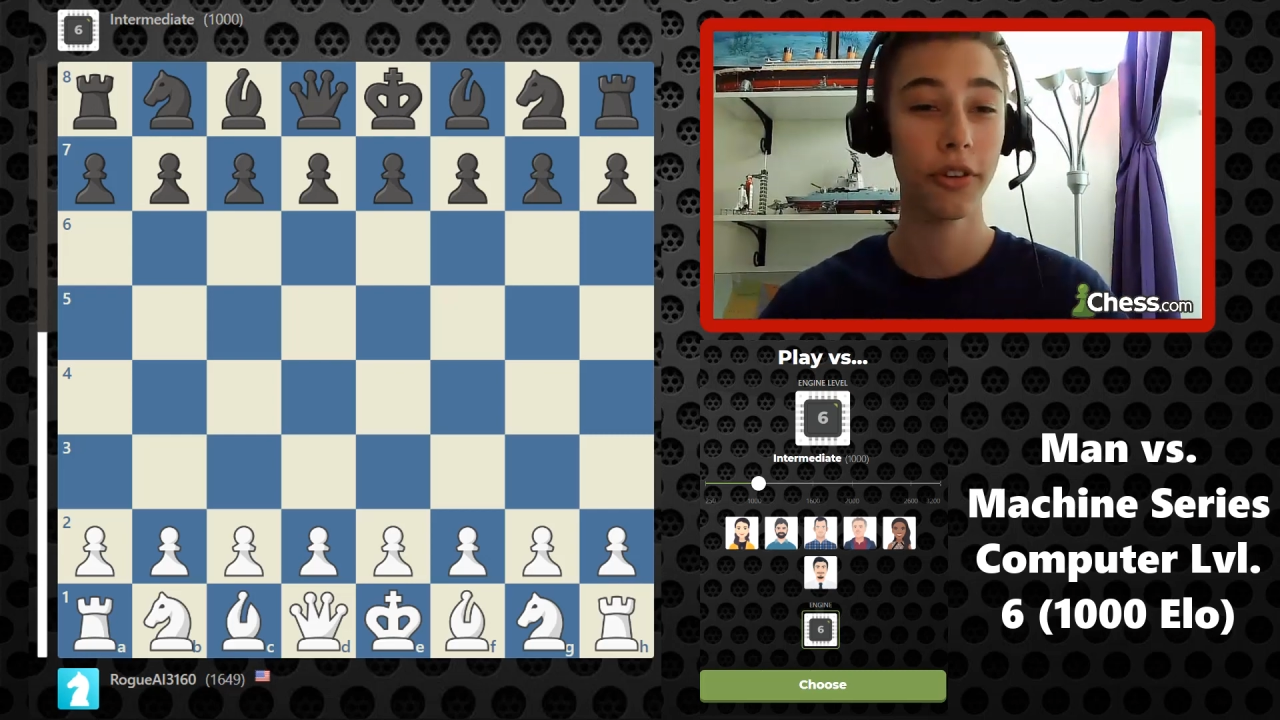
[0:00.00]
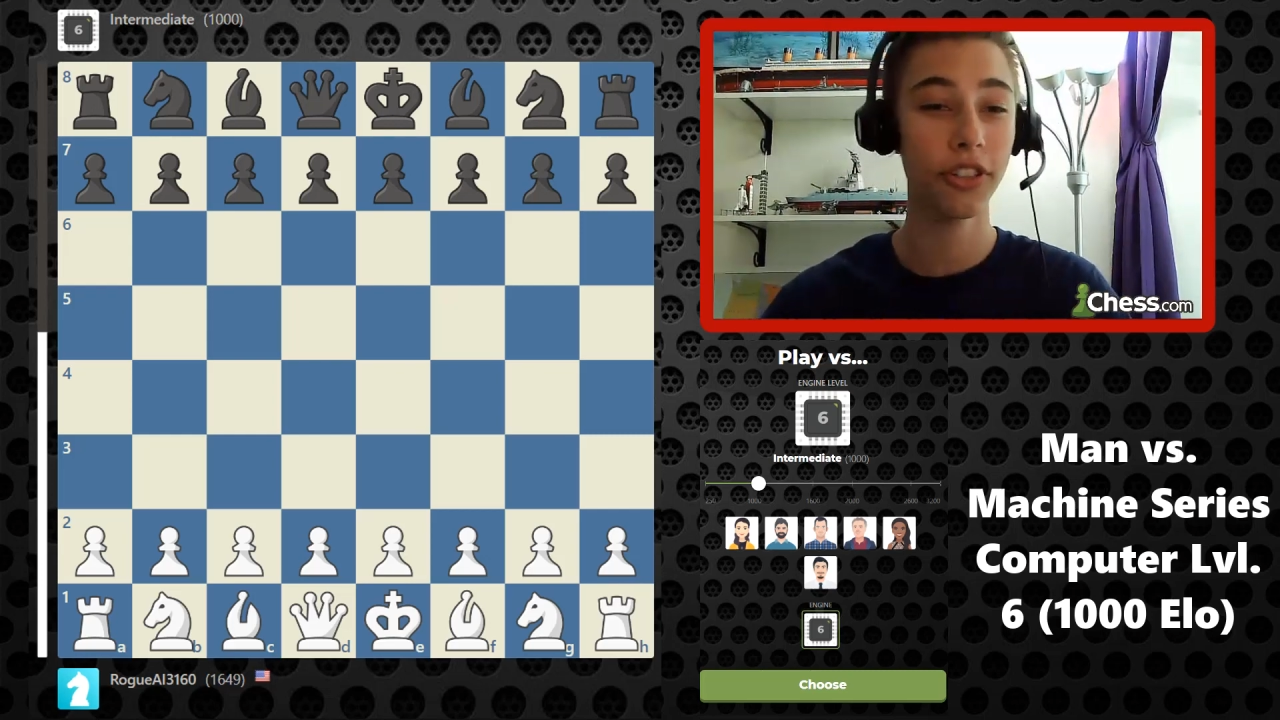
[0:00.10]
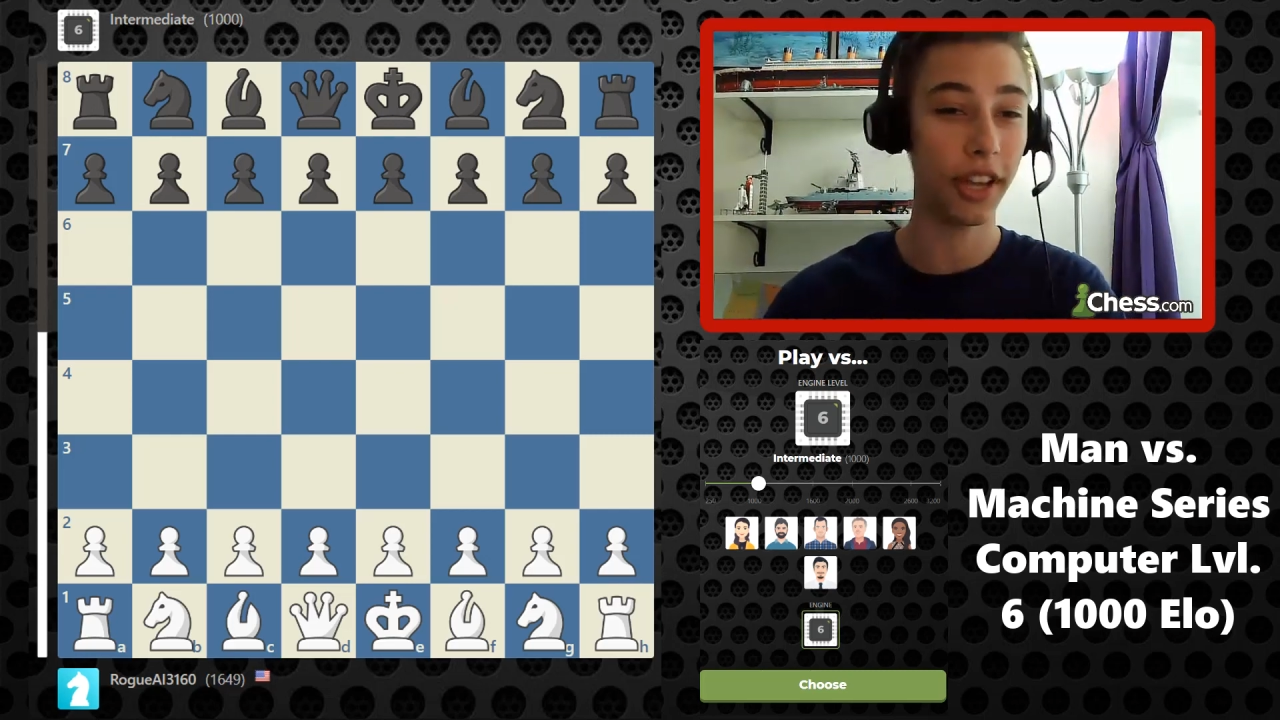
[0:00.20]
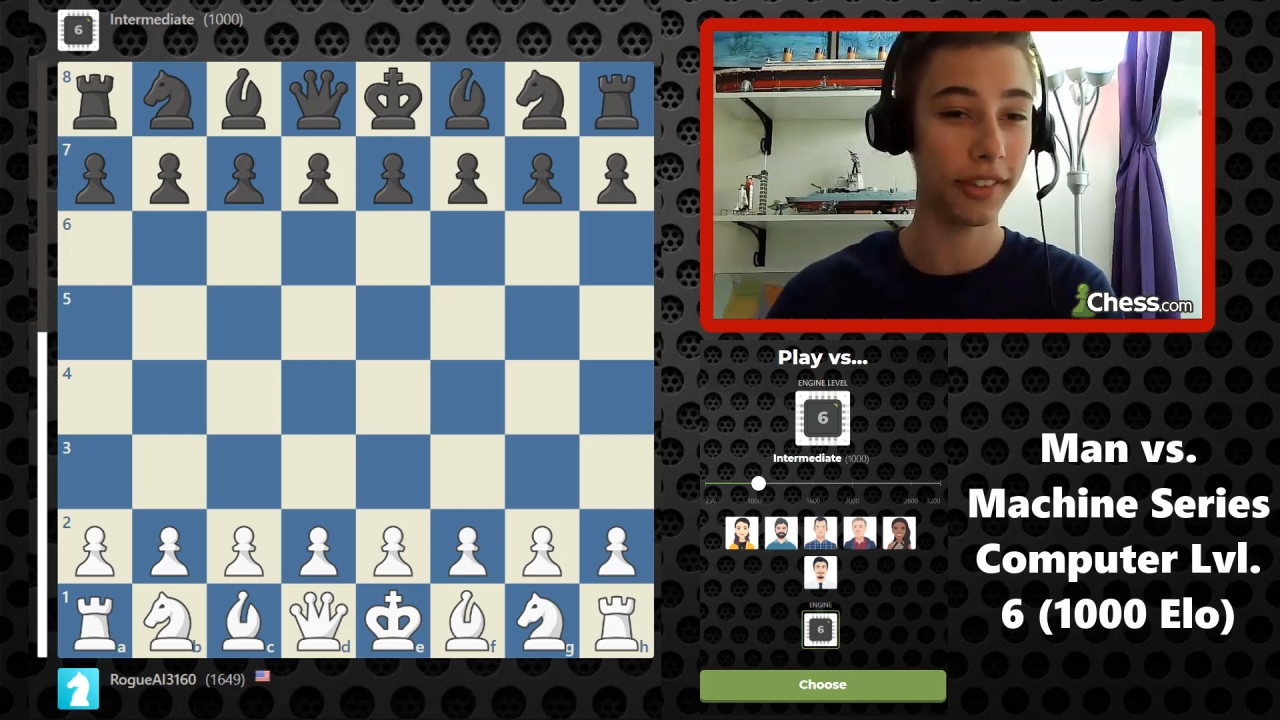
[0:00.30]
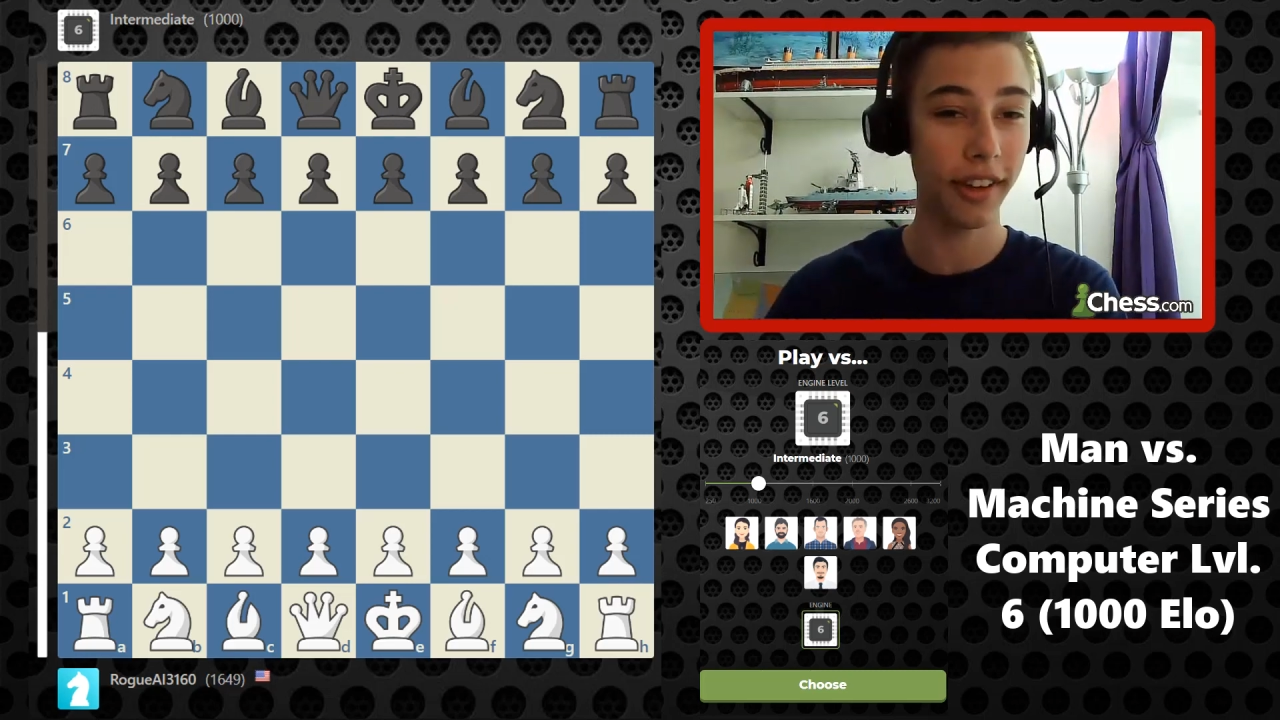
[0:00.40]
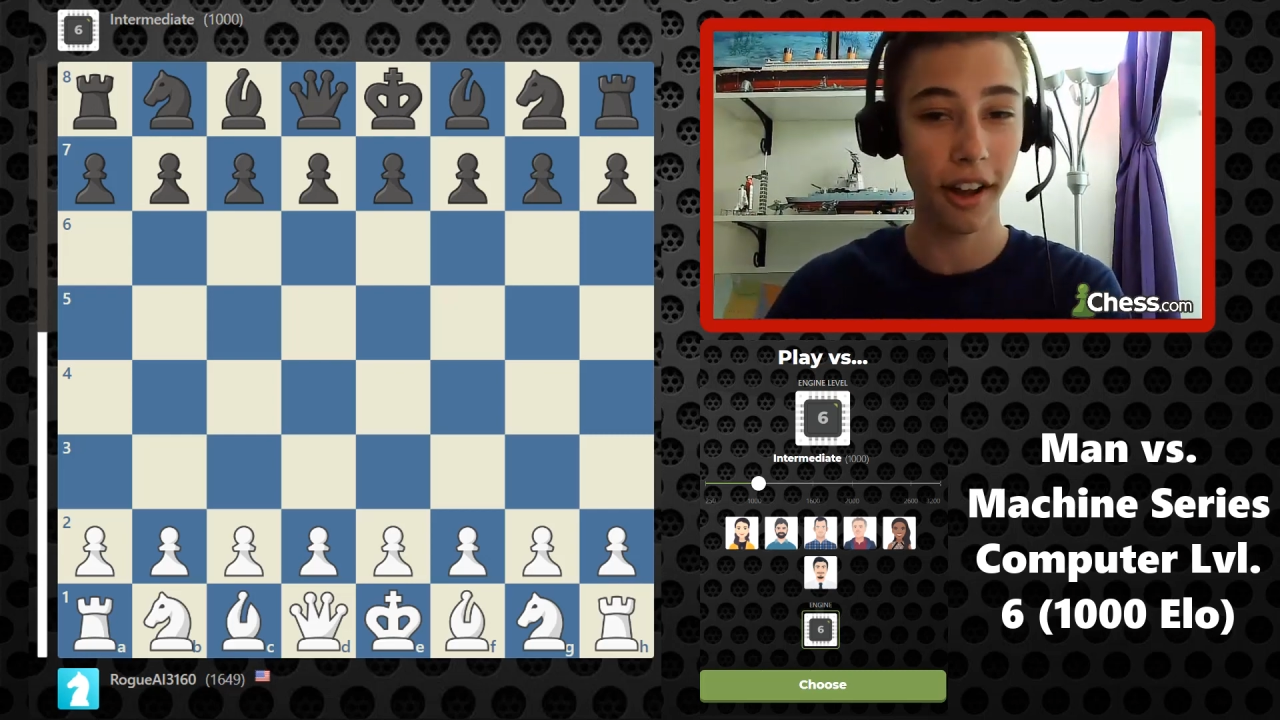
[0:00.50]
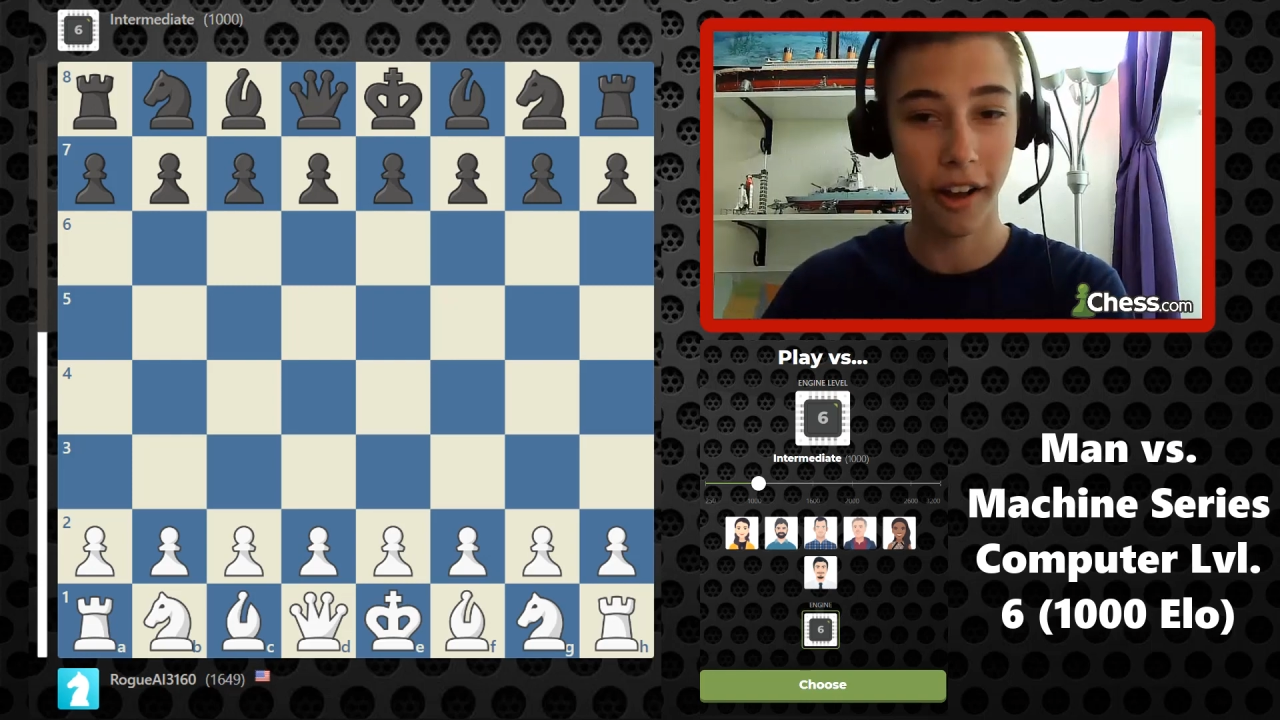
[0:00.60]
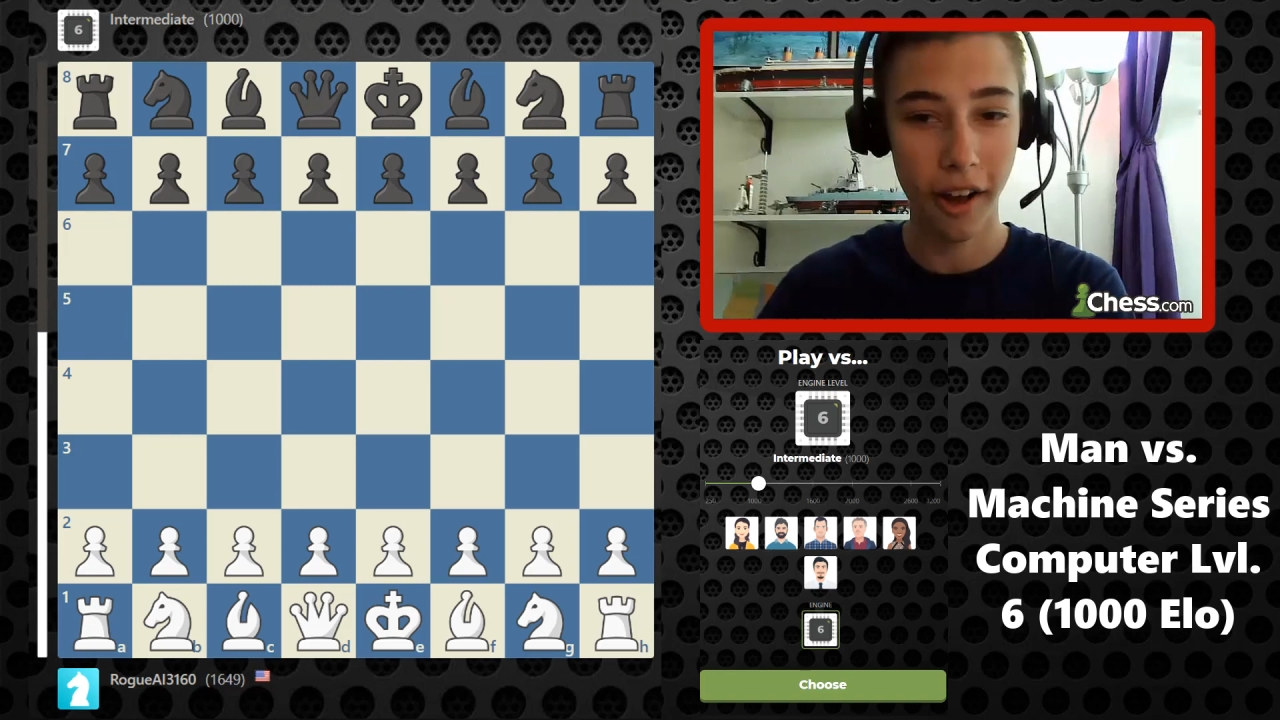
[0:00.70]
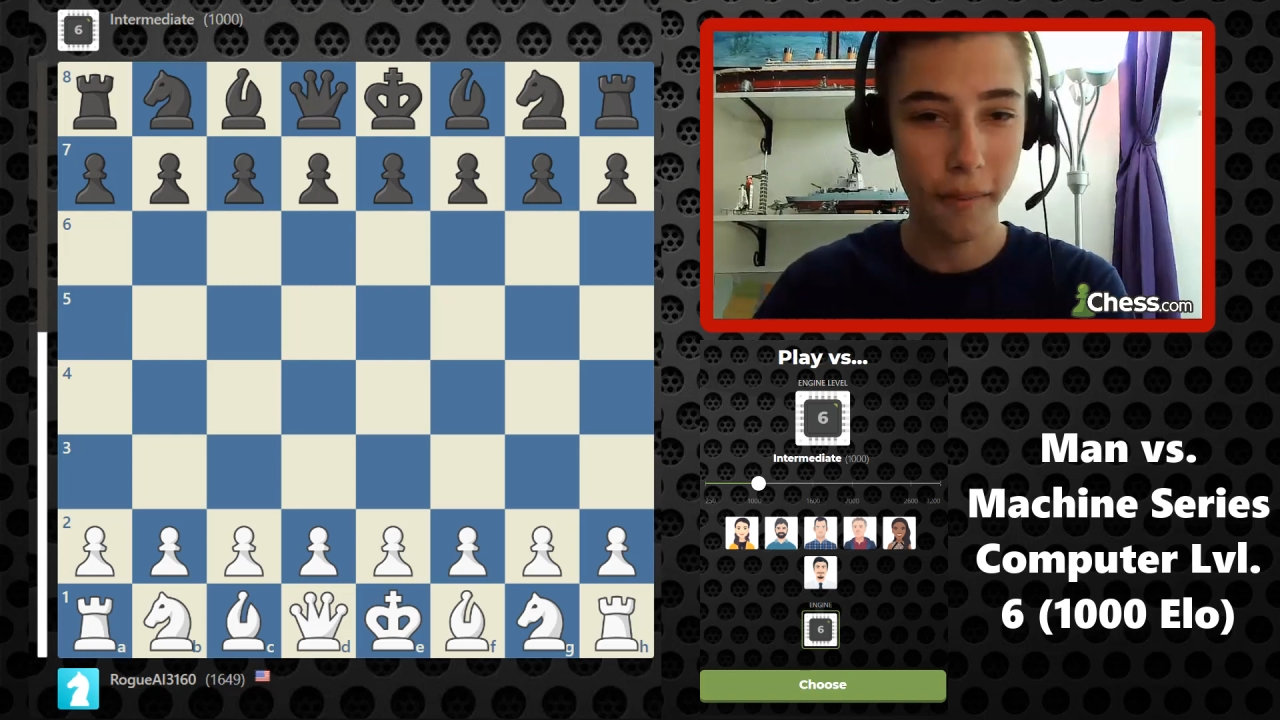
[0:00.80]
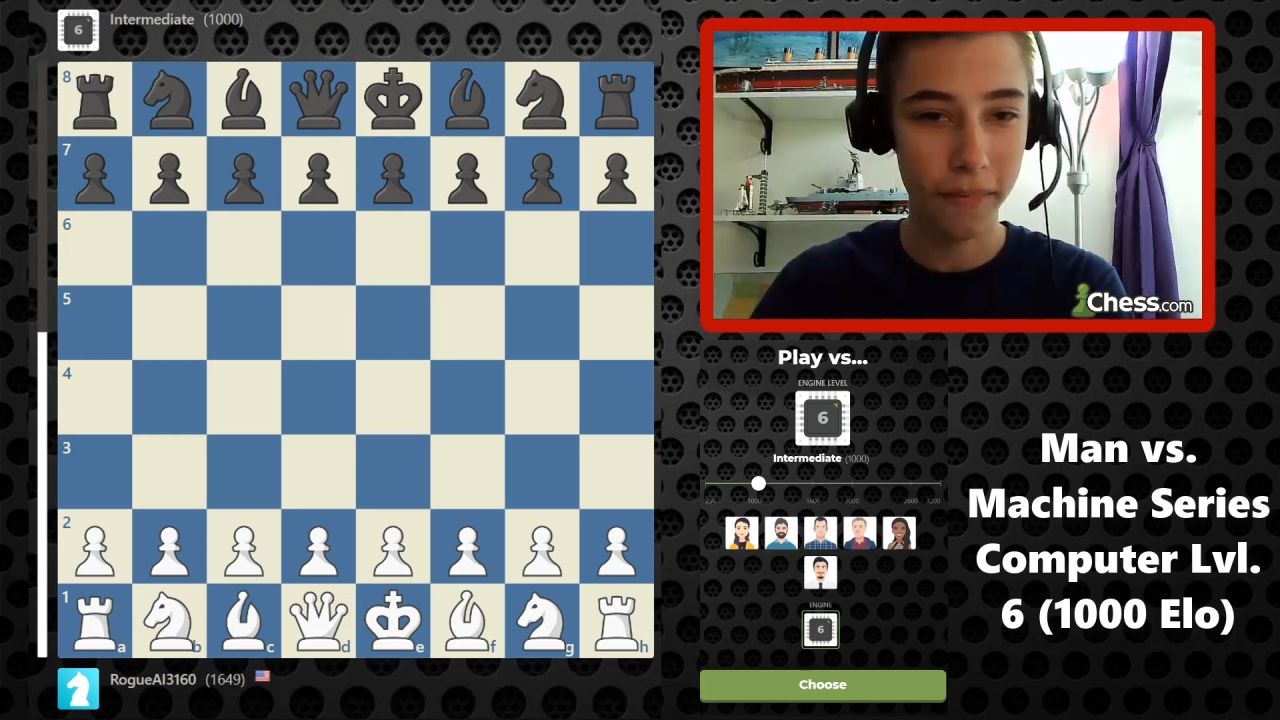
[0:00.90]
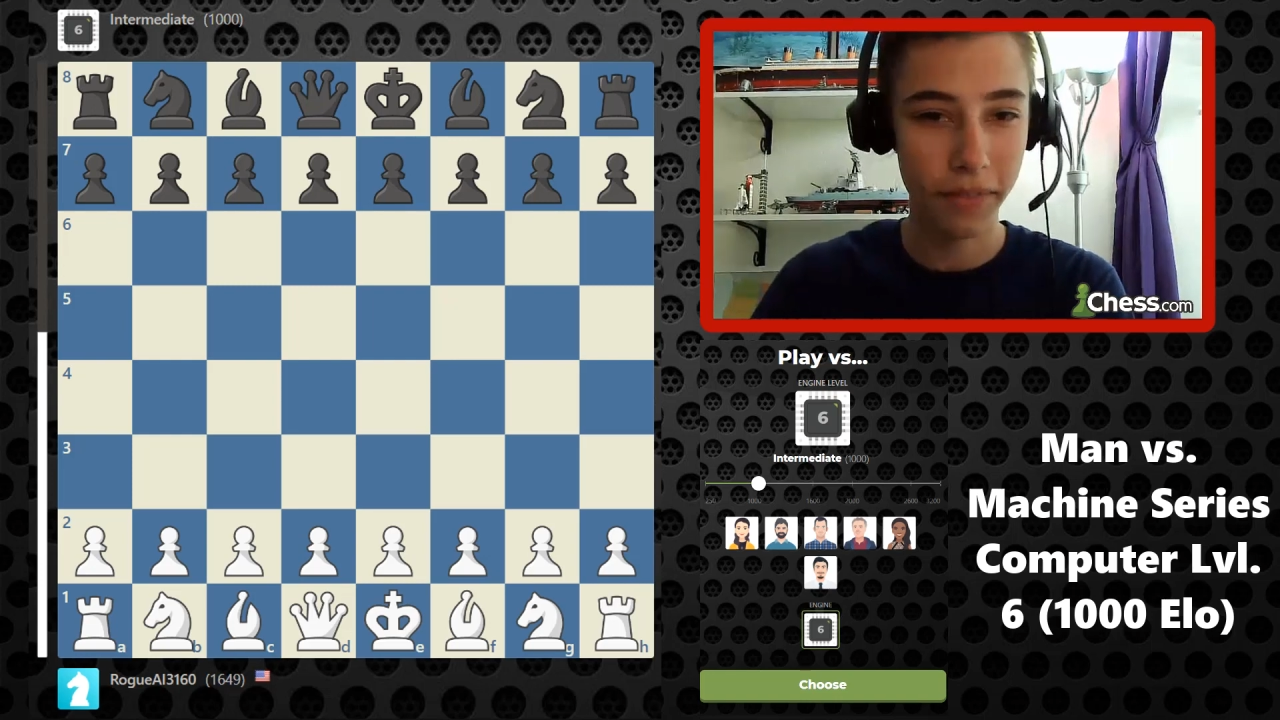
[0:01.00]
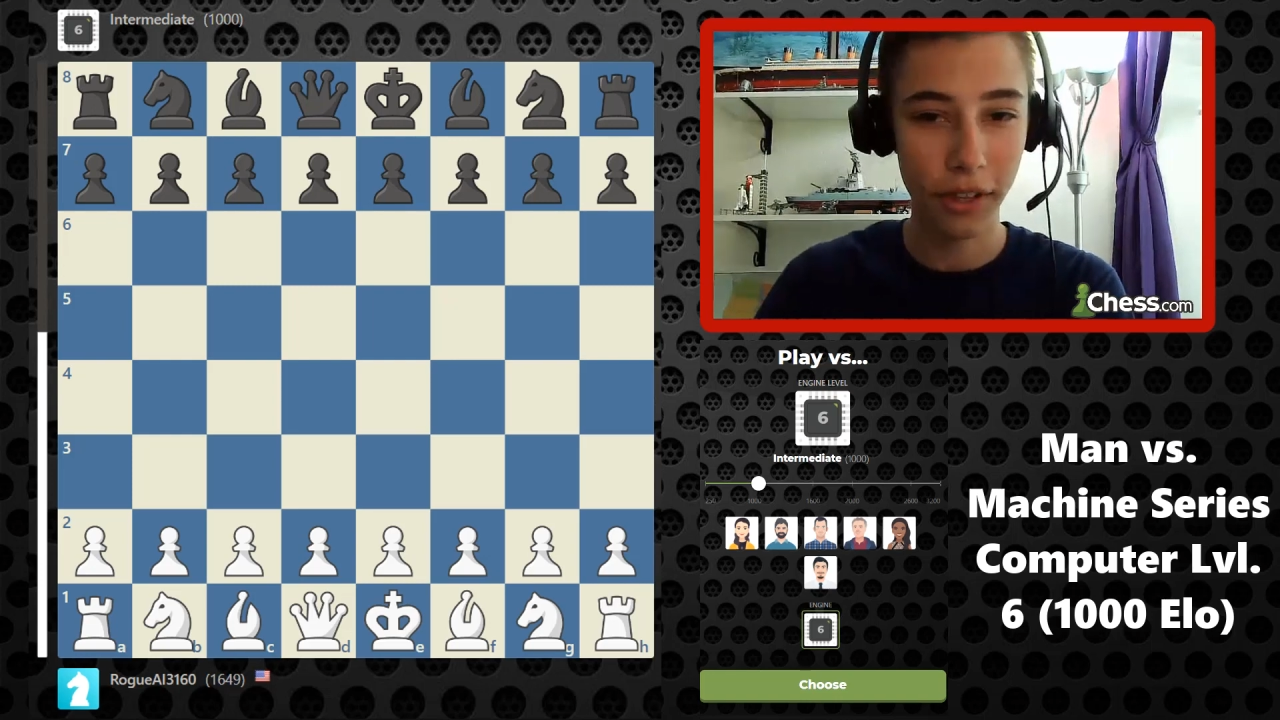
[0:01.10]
chess.com.